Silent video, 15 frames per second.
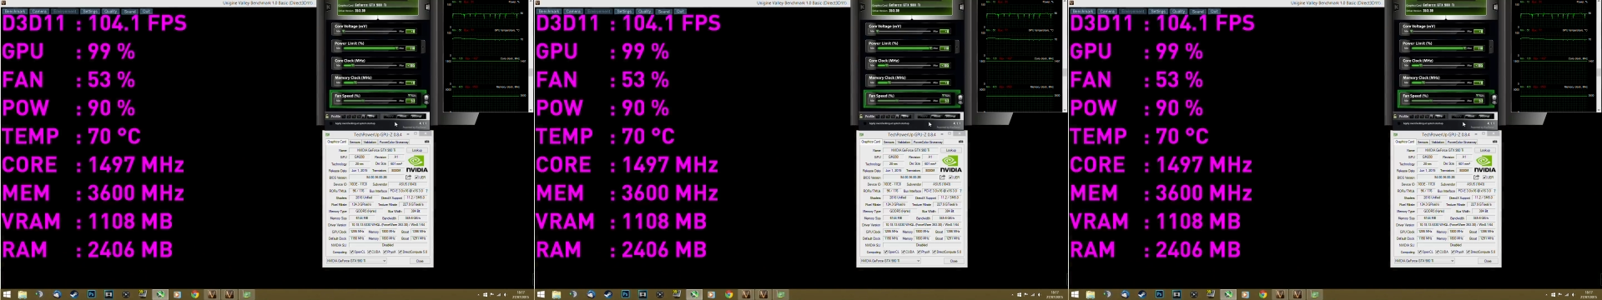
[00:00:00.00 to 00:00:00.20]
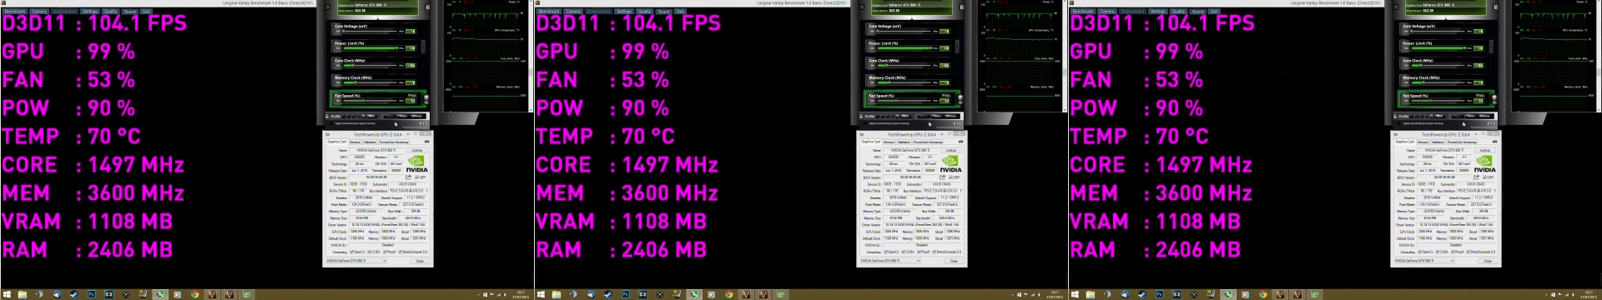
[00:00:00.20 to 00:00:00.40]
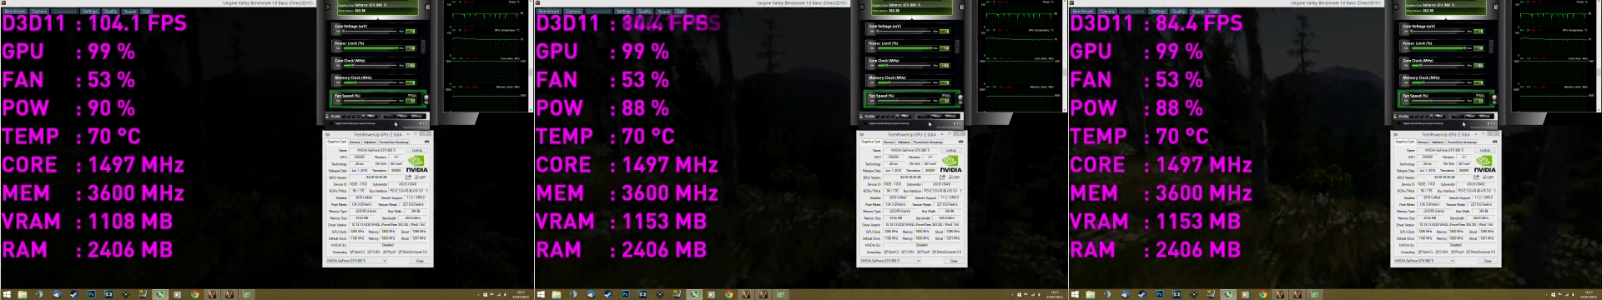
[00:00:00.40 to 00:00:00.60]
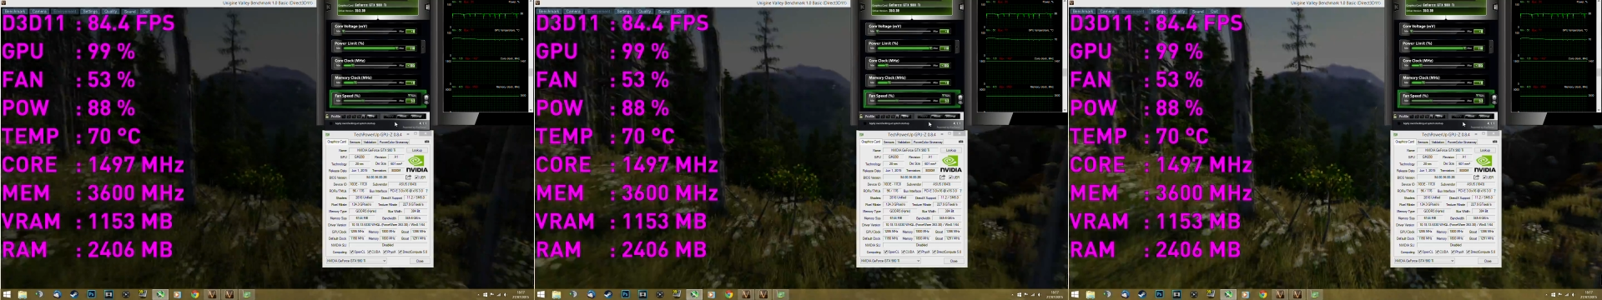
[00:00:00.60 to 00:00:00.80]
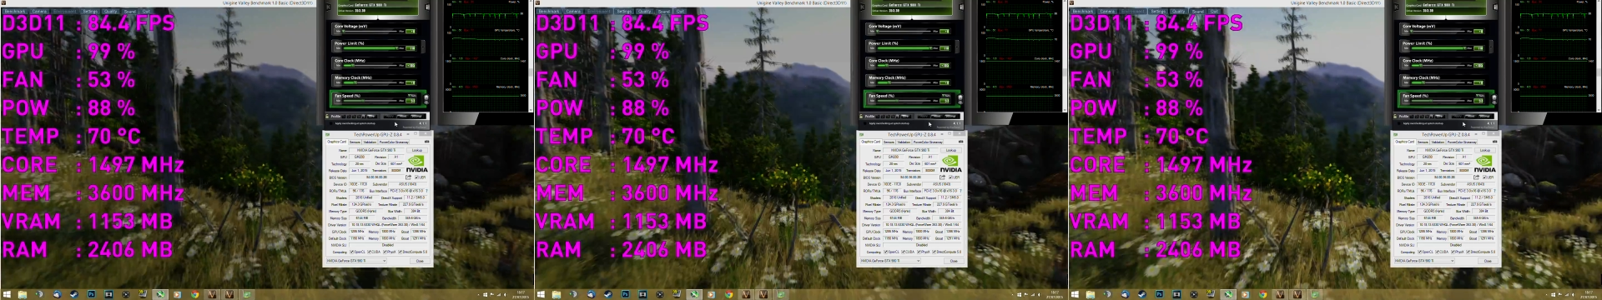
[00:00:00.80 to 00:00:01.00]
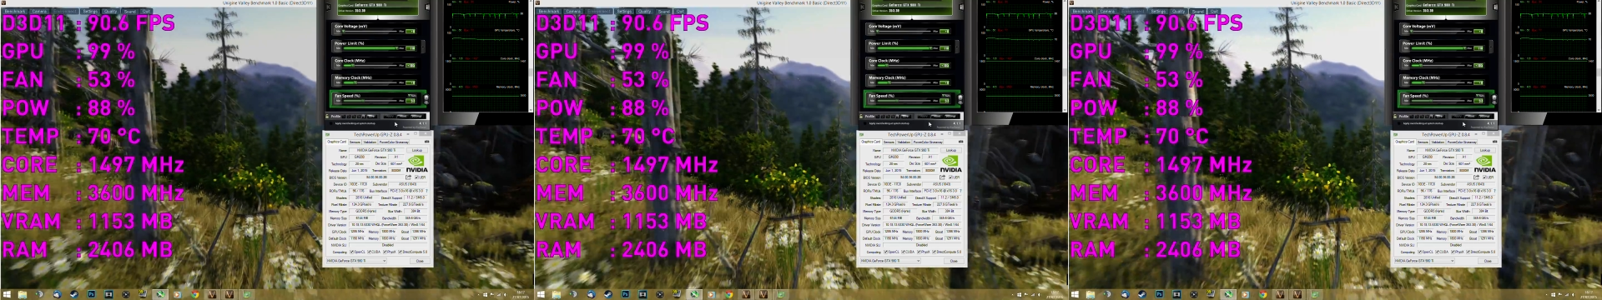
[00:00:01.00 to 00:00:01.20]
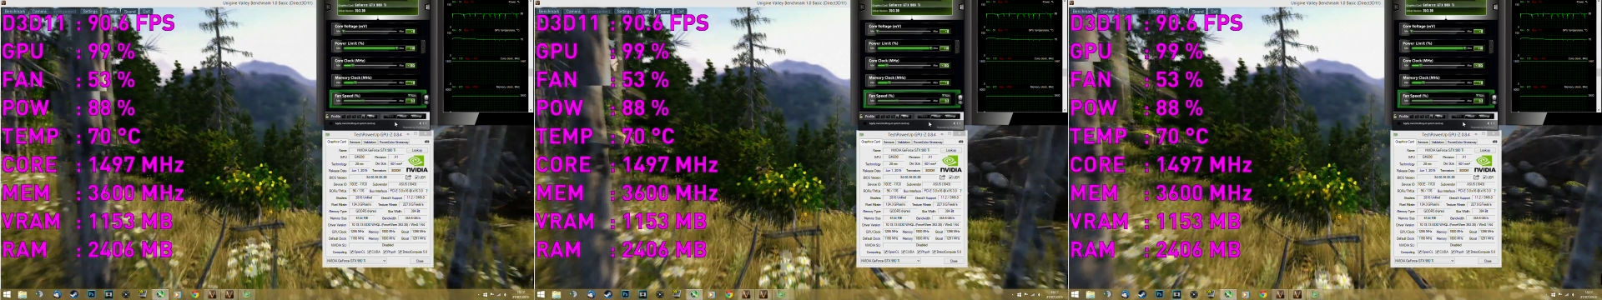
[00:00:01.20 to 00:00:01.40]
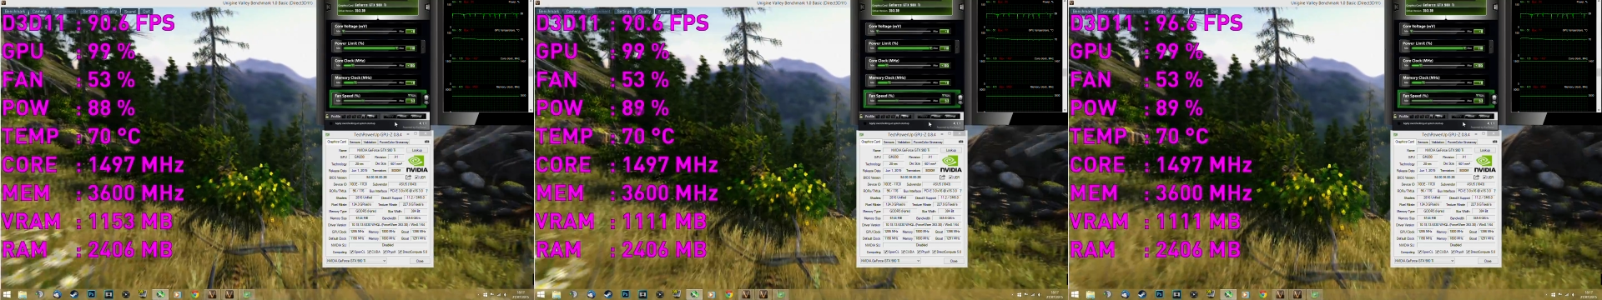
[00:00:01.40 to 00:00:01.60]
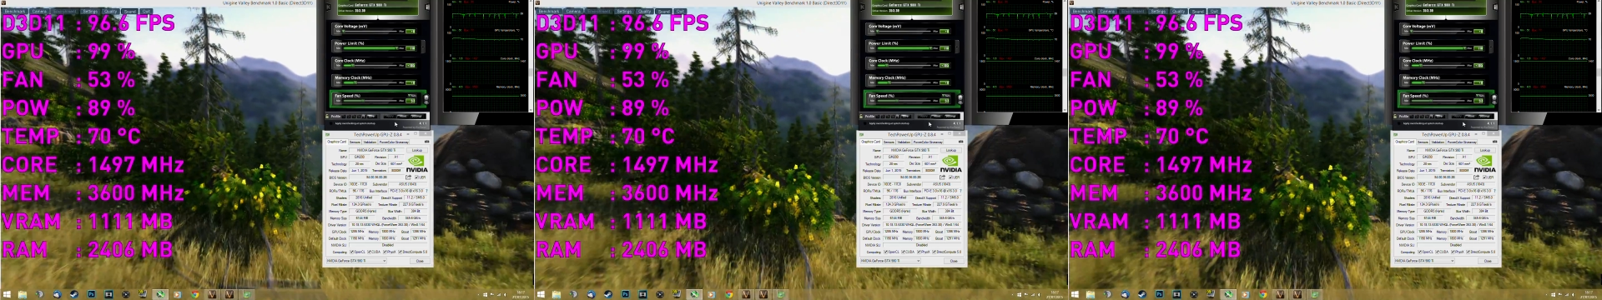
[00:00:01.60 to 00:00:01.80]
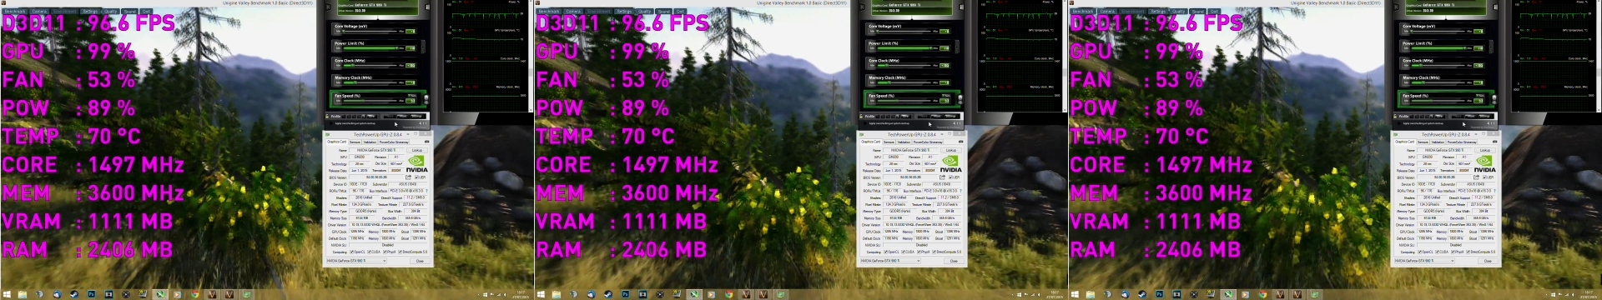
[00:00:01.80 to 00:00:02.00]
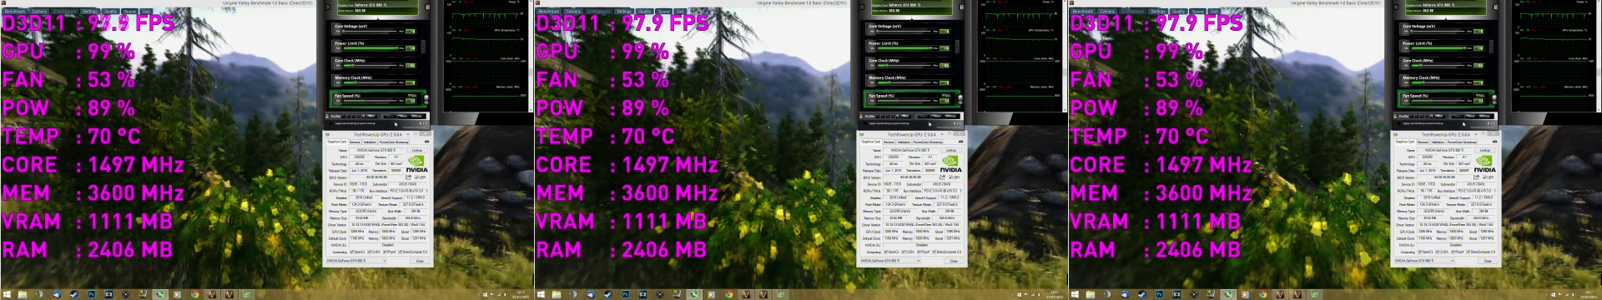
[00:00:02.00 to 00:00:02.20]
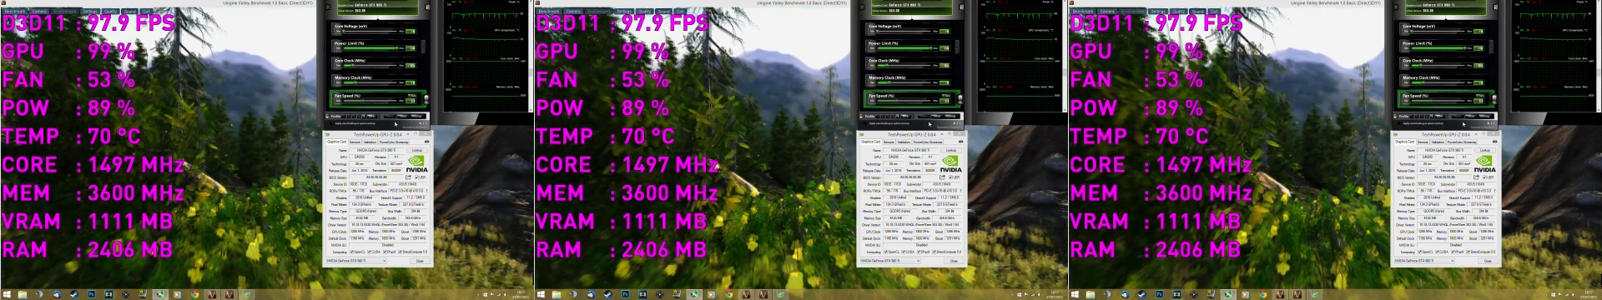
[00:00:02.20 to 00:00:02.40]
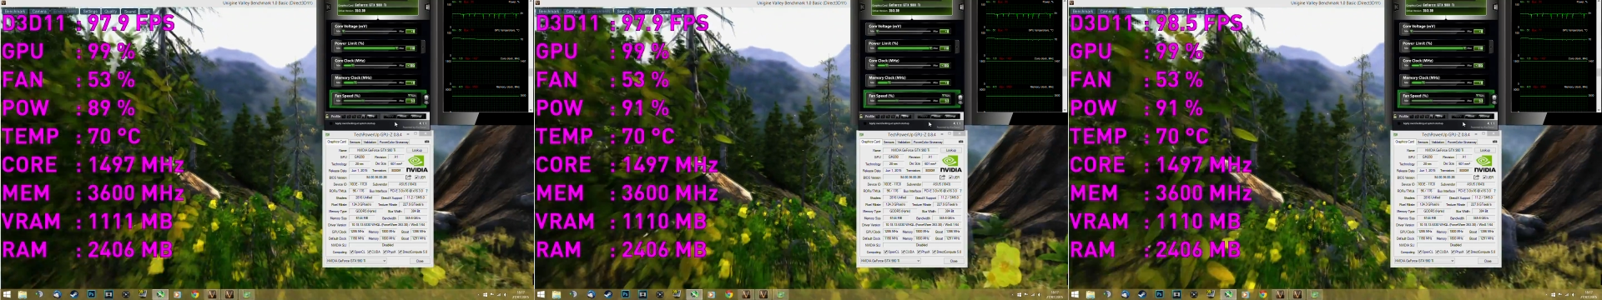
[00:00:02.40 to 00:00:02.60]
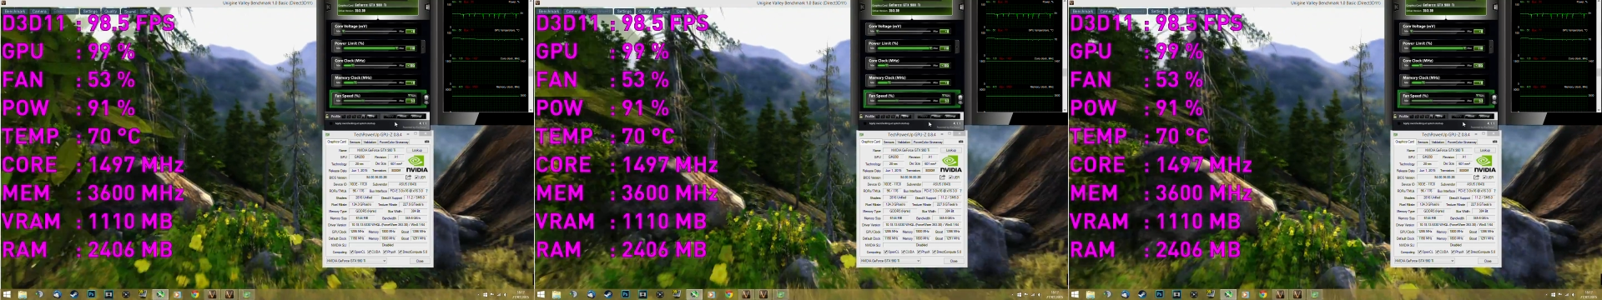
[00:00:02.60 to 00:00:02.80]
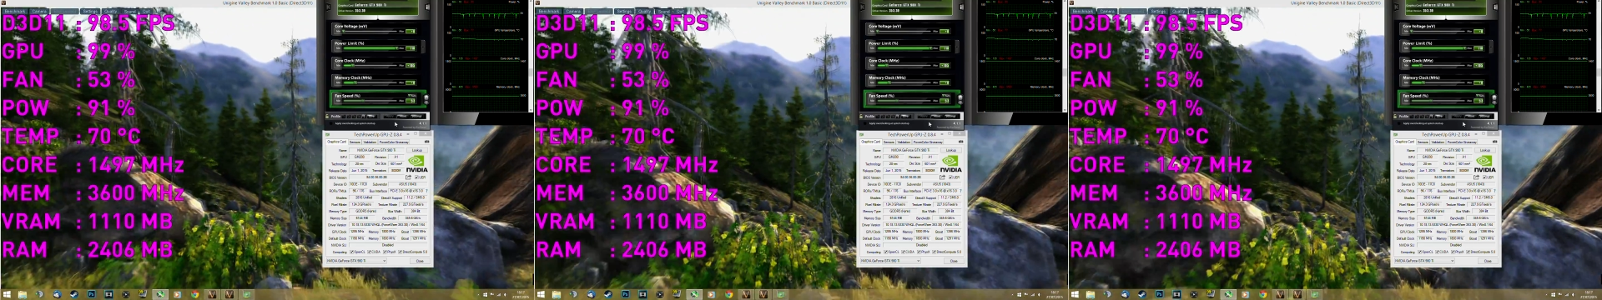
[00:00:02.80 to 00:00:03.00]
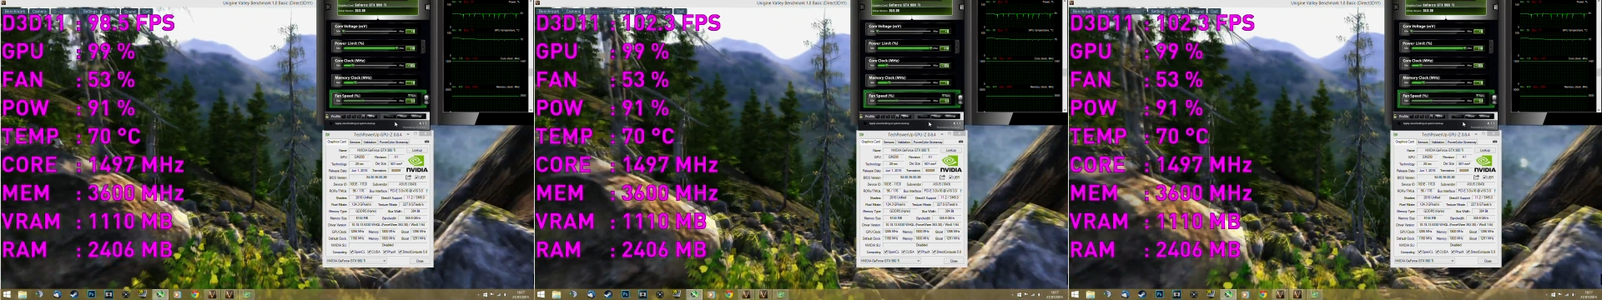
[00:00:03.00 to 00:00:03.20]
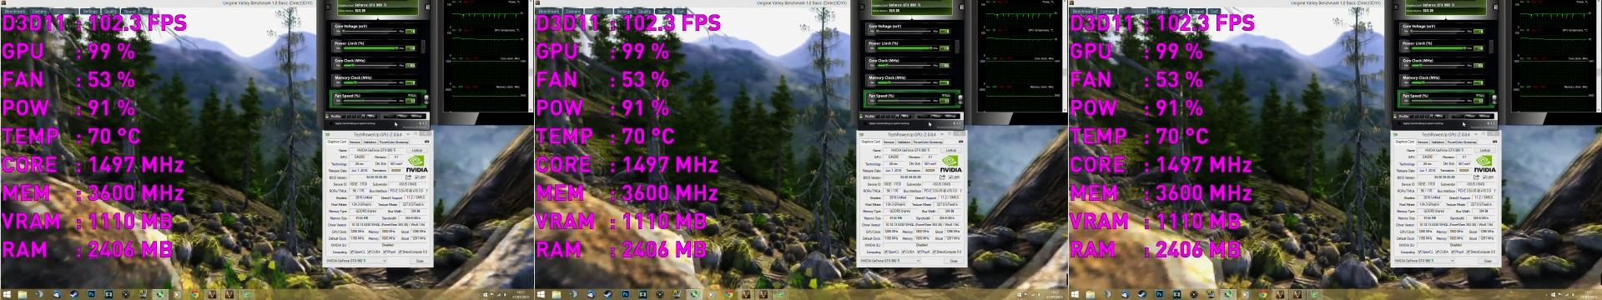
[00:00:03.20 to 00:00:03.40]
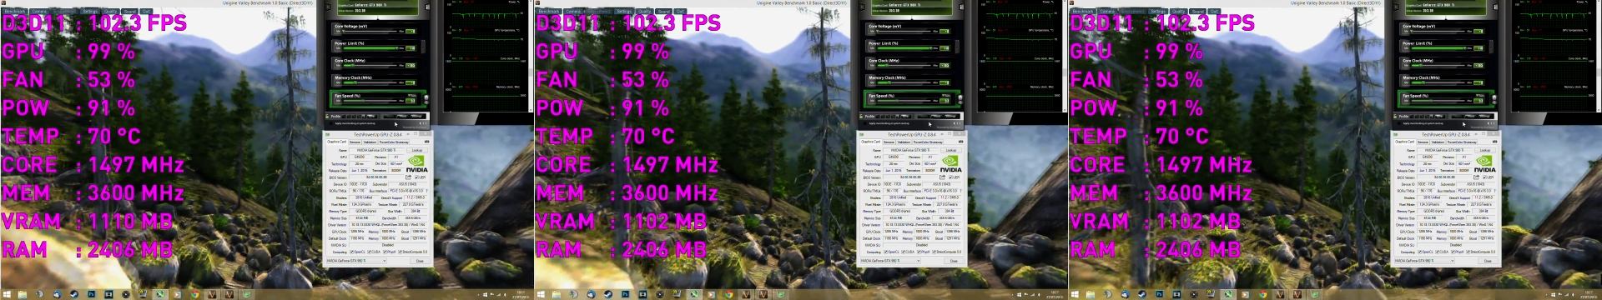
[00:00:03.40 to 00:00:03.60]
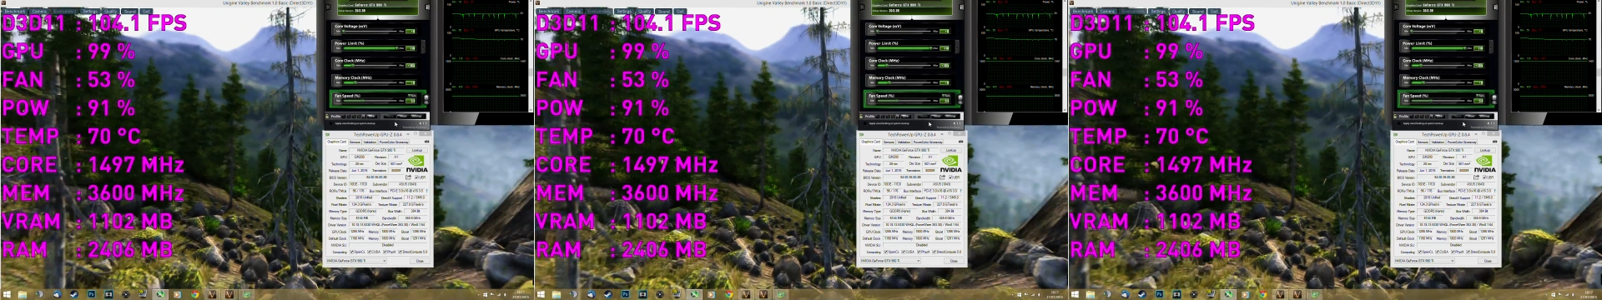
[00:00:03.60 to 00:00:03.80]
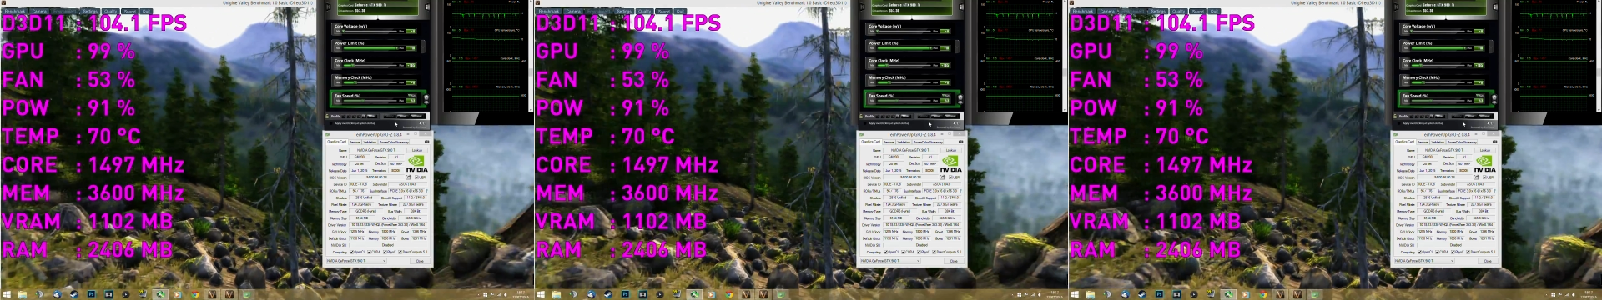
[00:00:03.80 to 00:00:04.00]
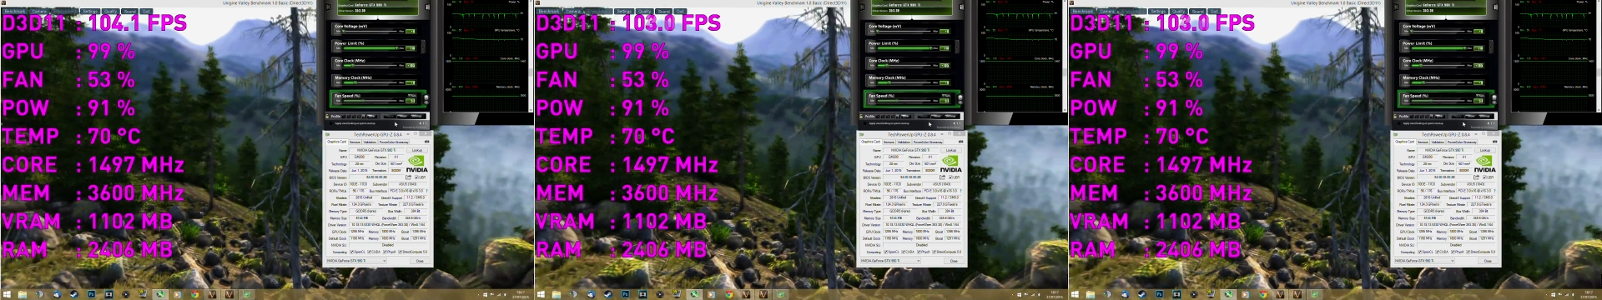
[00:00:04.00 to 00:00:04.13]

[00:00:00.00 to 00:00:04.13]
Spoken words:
No face is visible, so there are no lips to read.